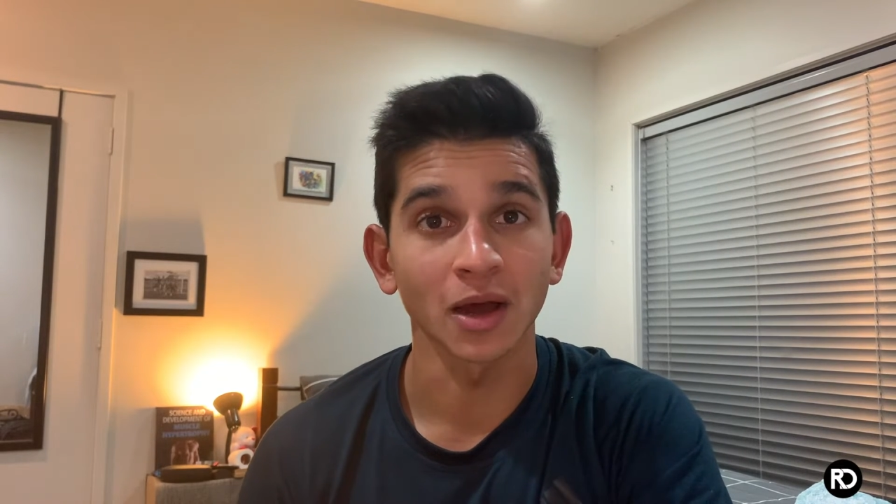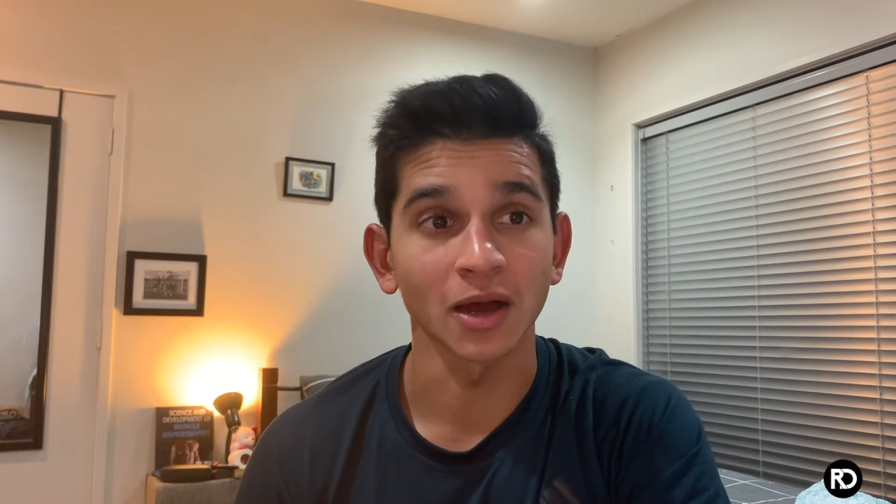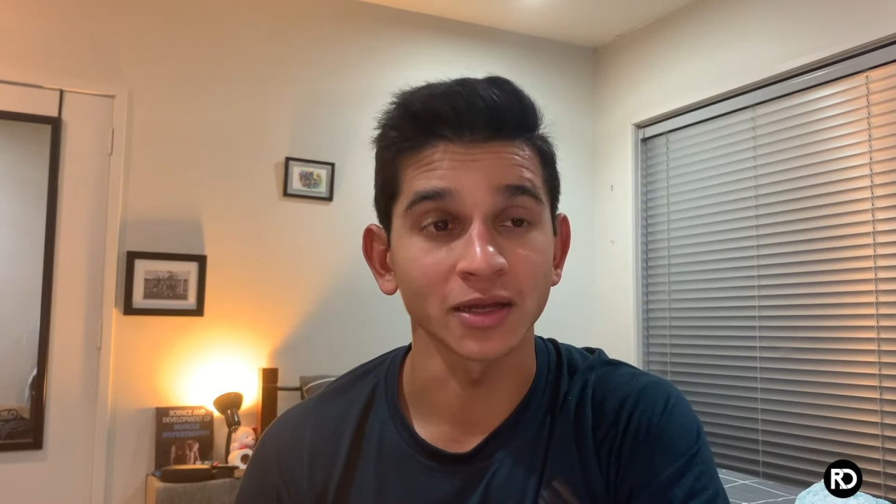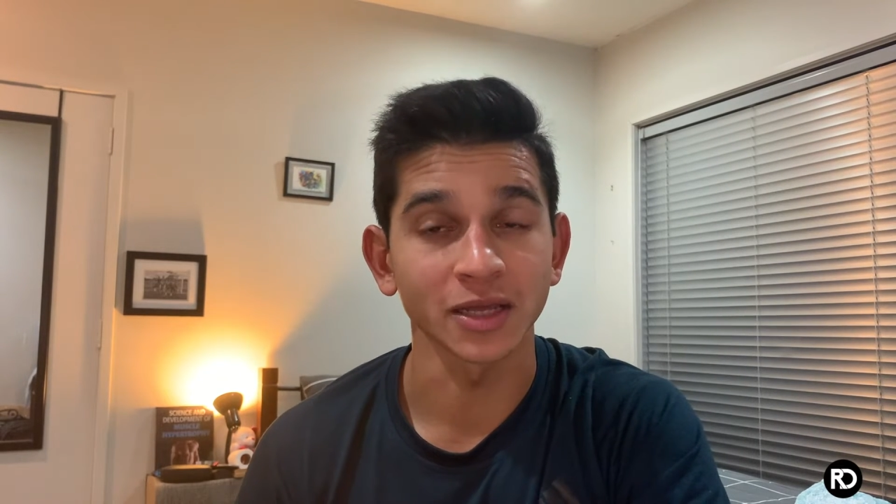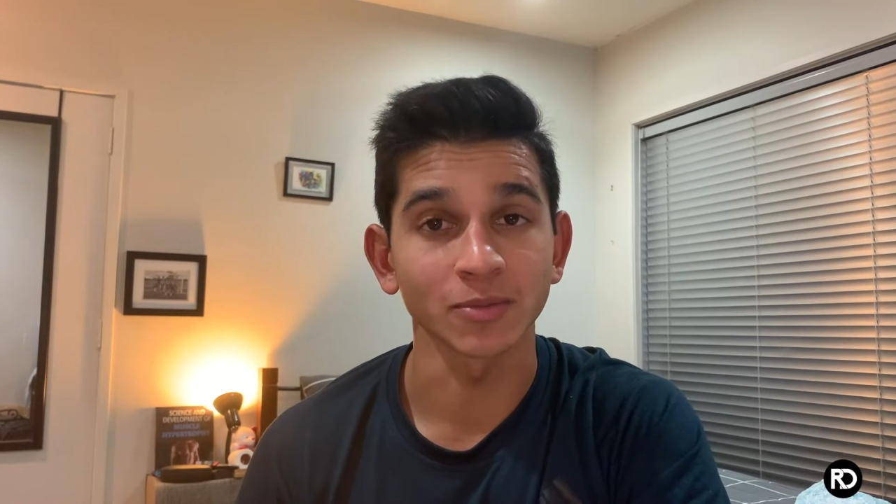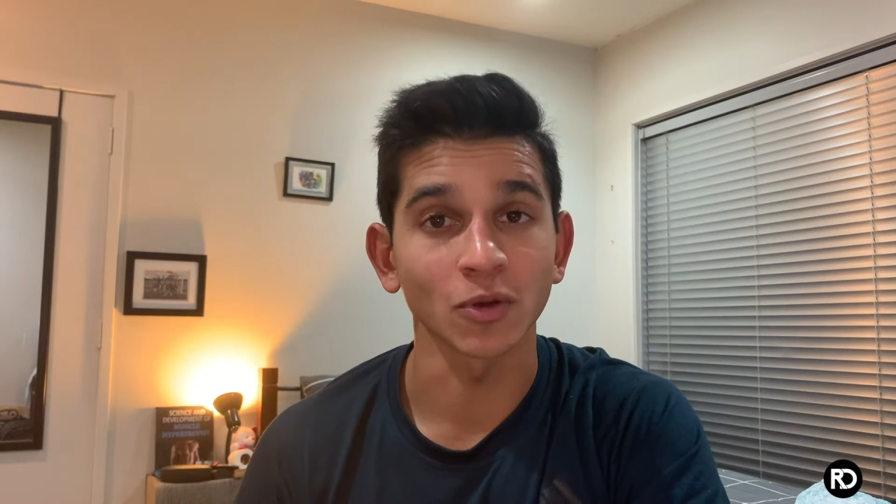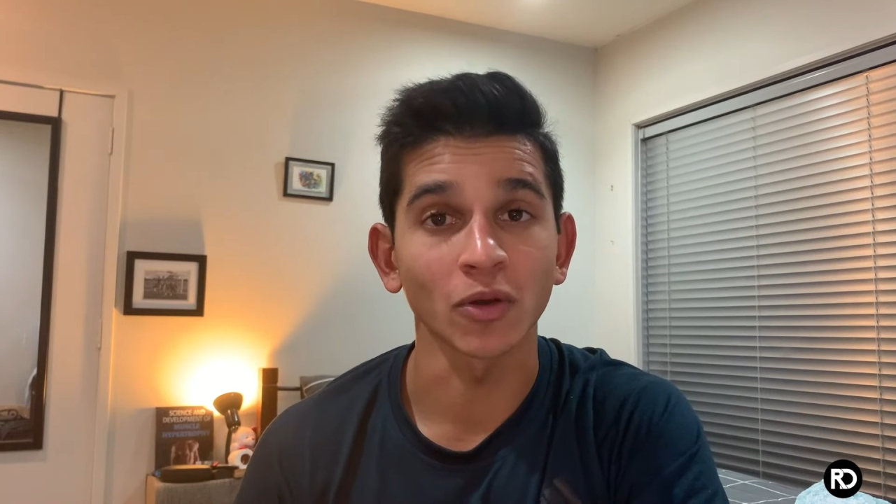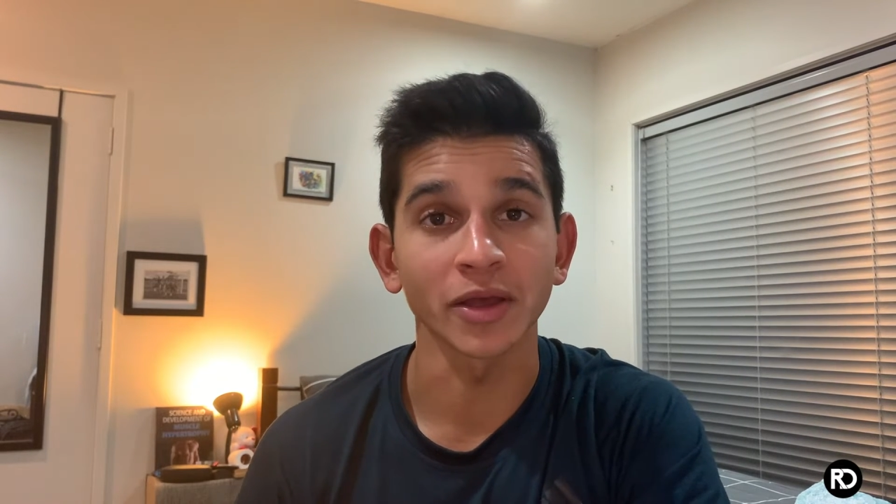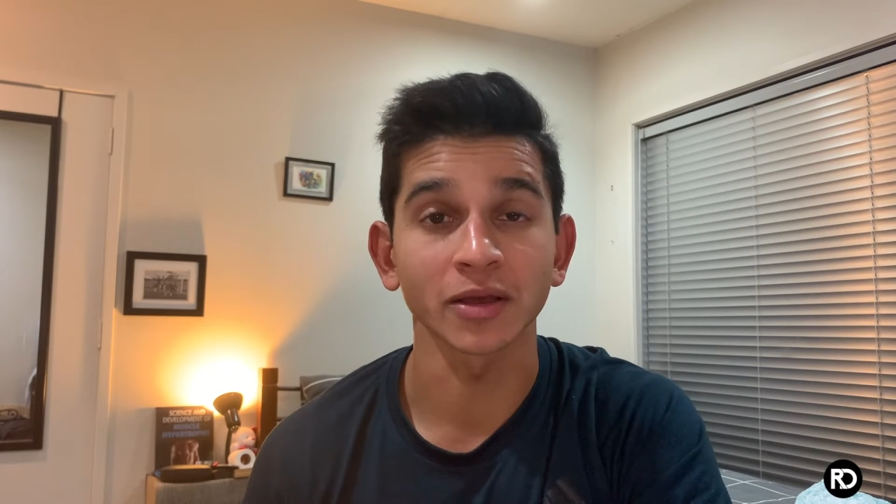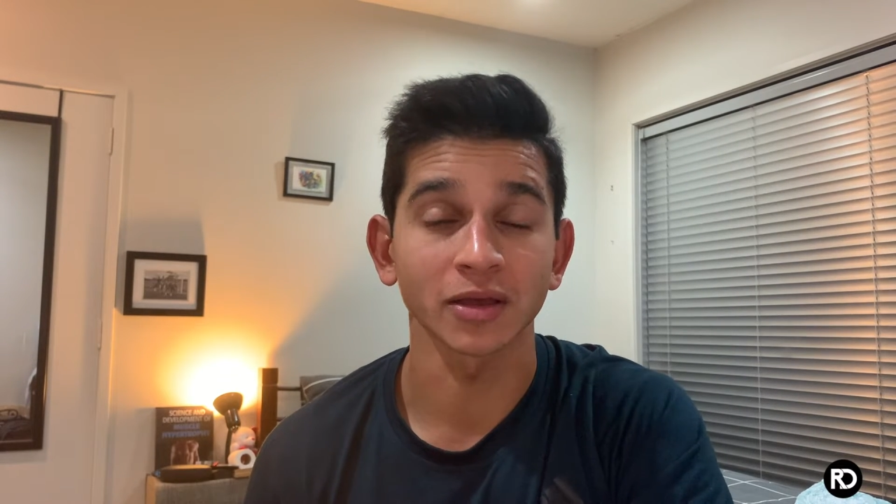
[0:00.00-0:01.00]
Uh, keep
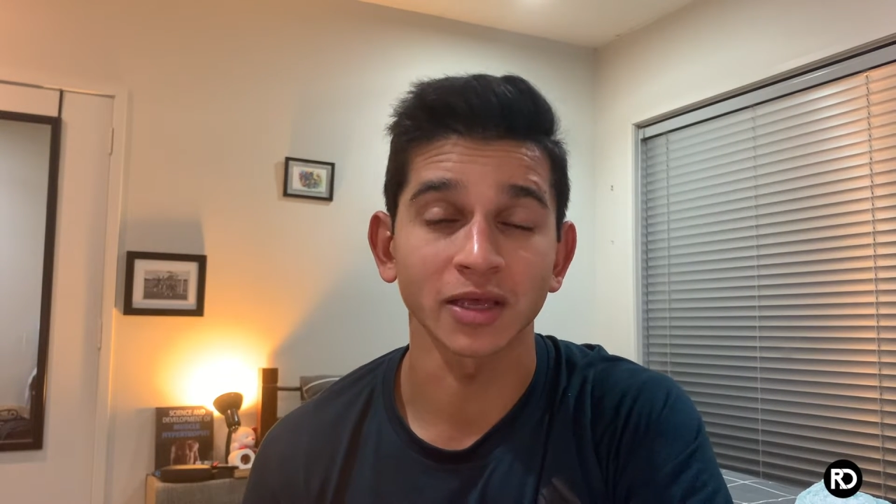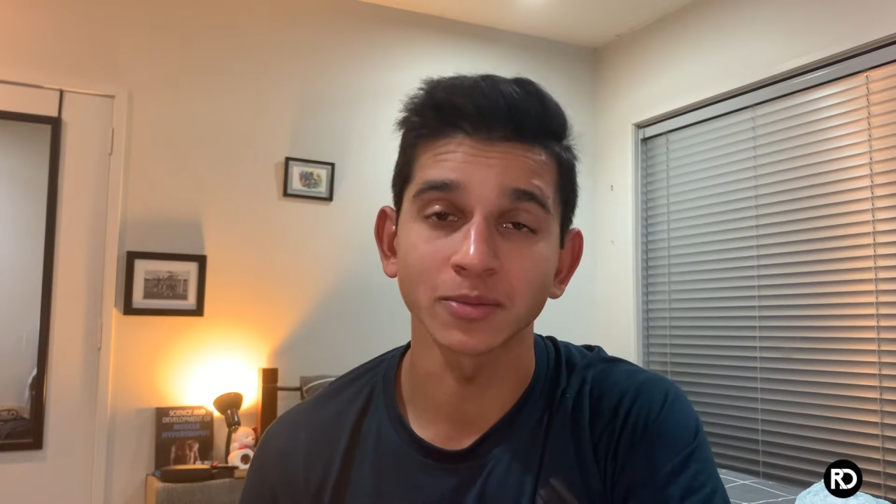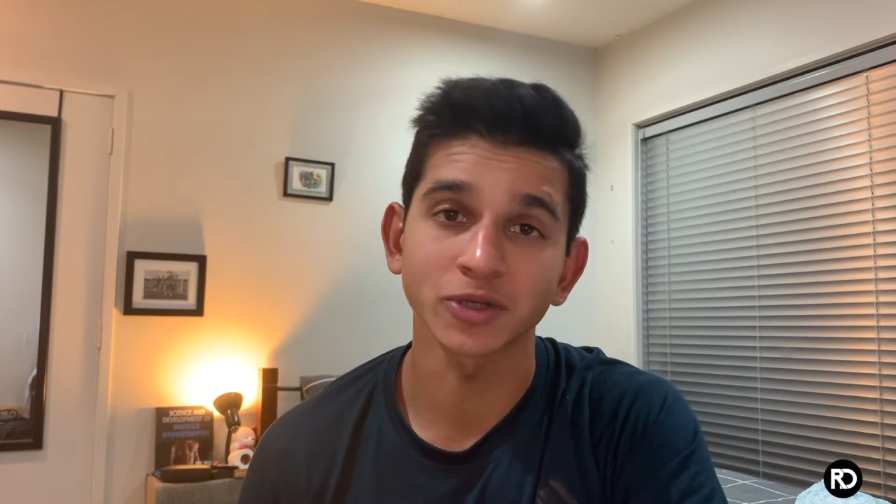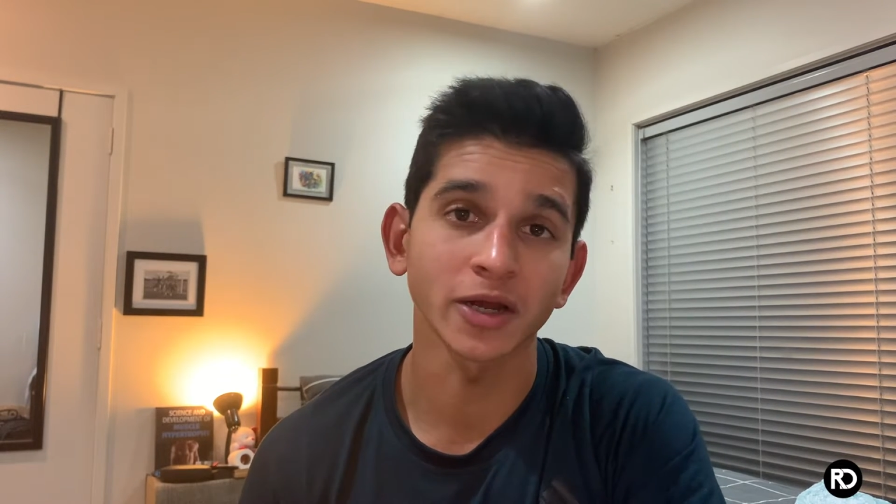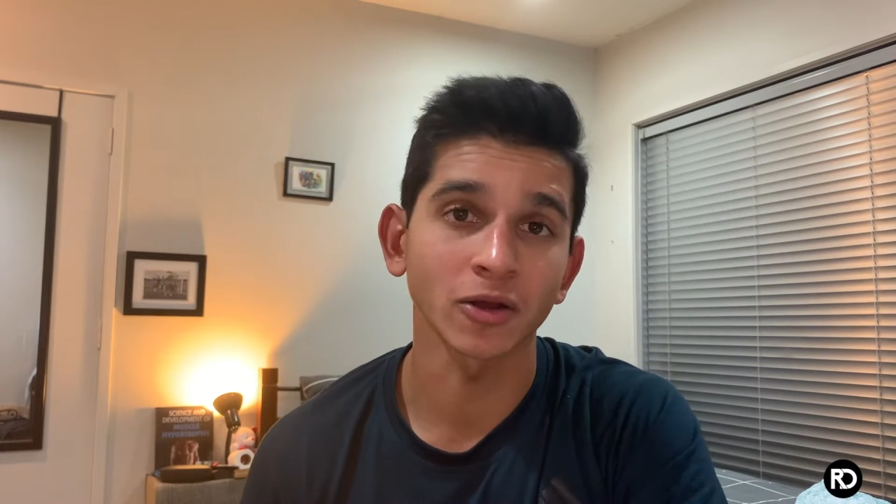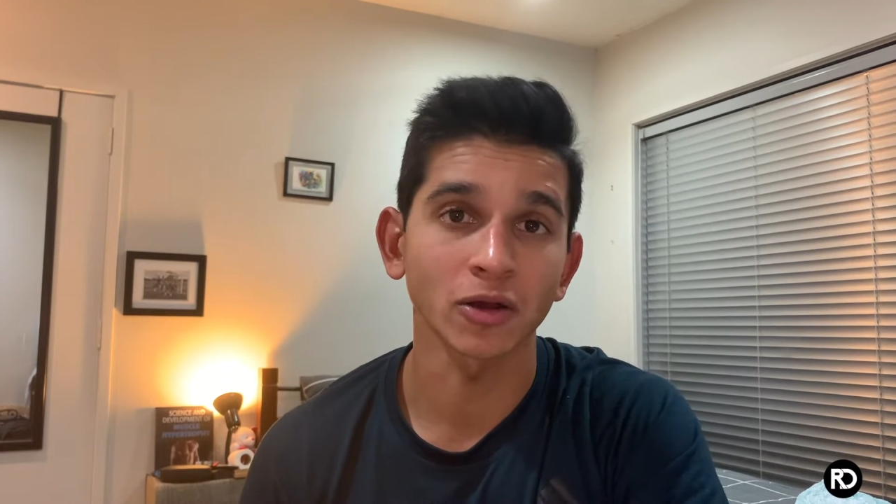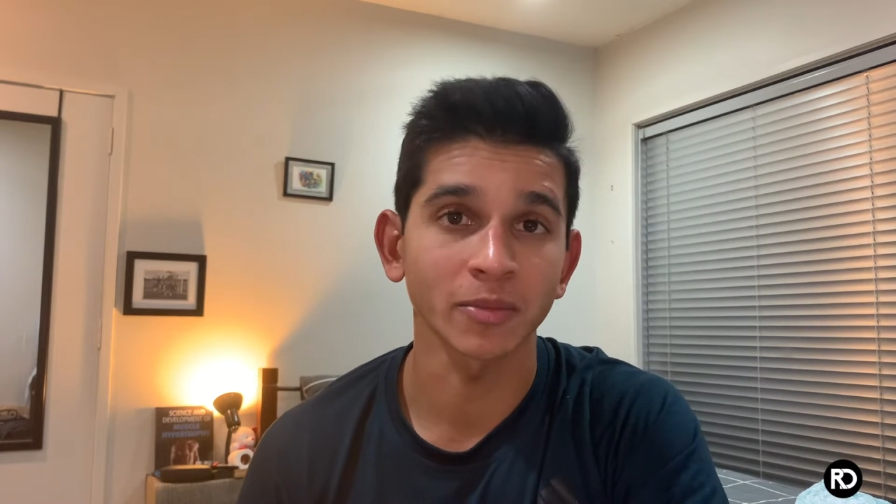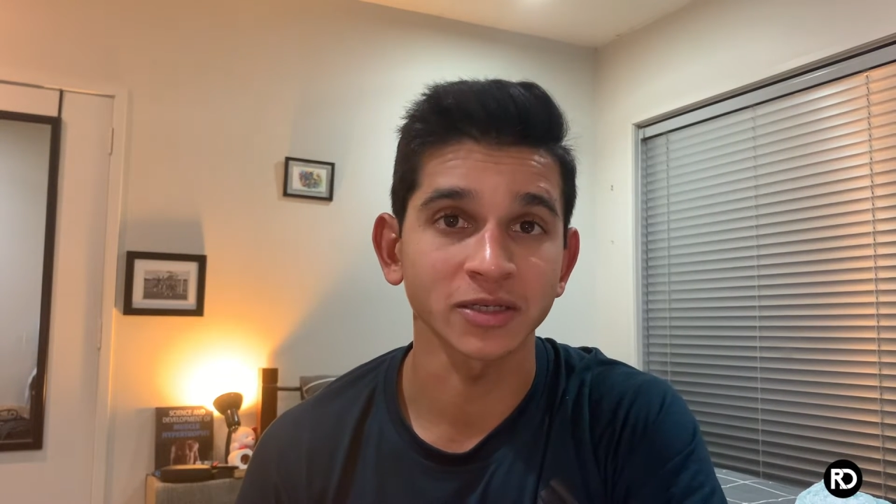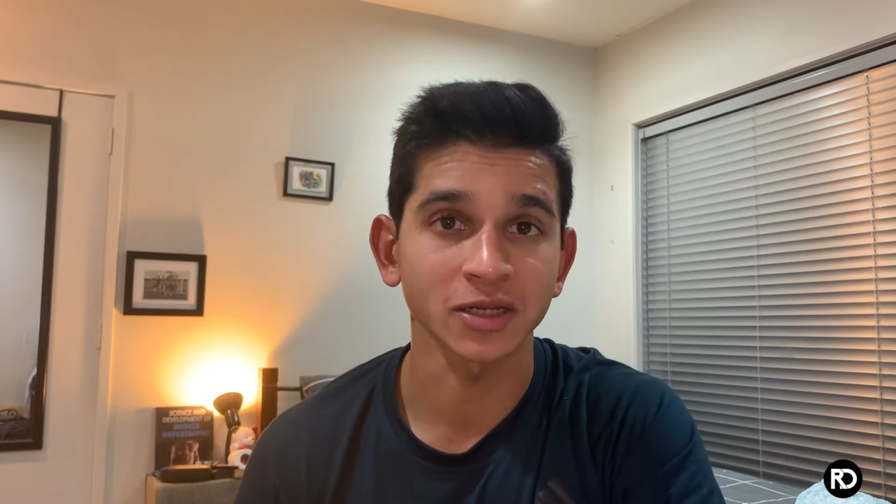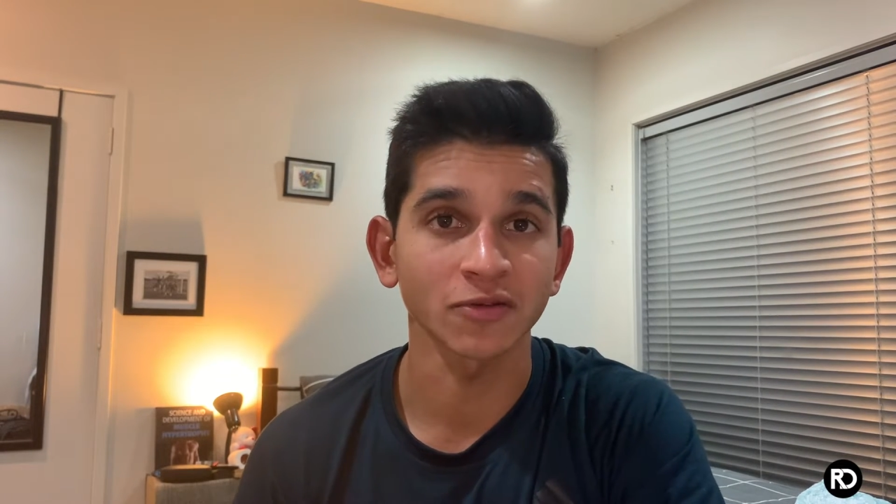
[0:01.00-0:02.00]
going, keep sharing all of
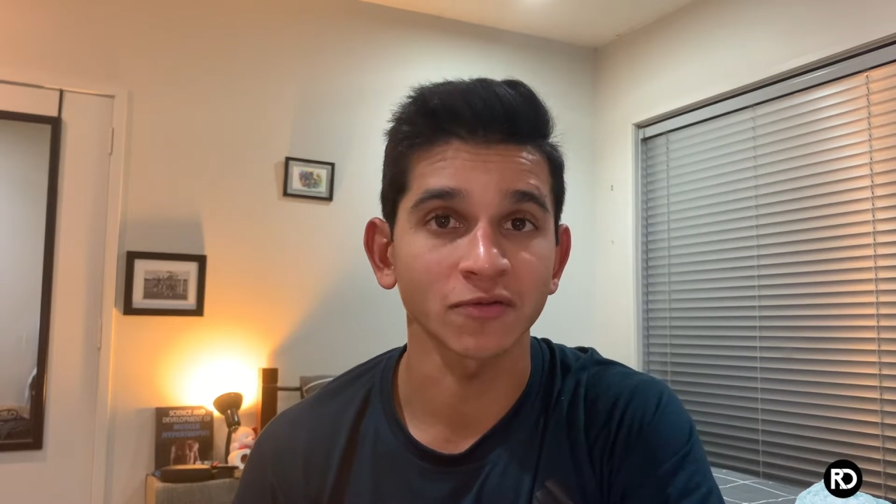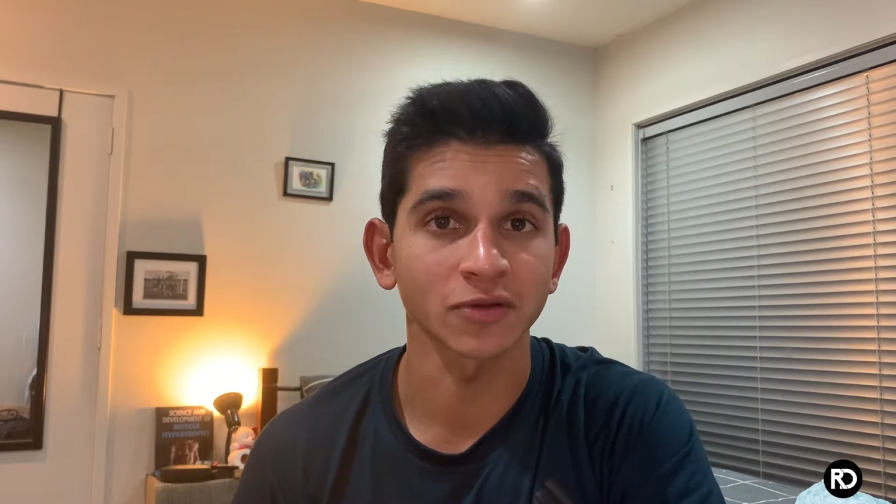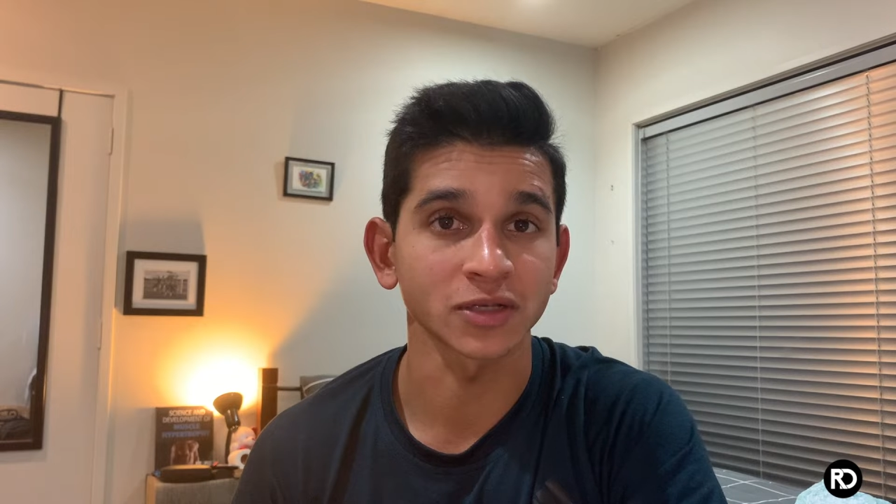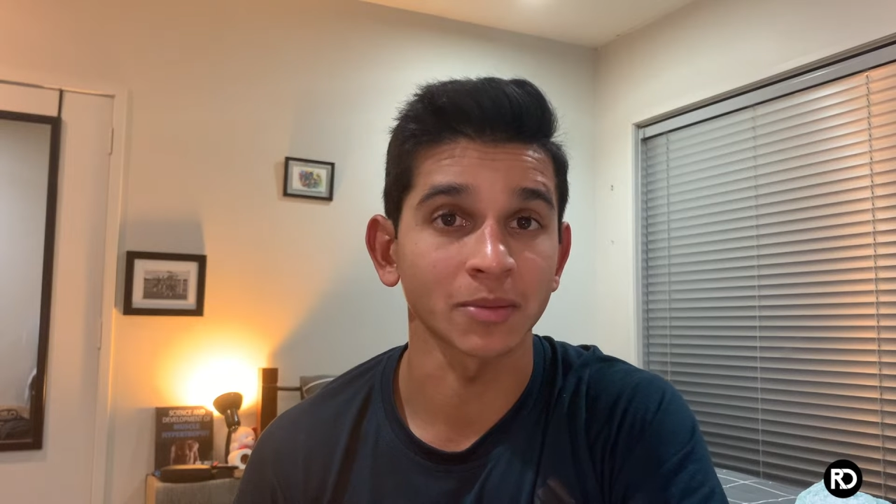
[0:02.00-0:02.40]
my stuff because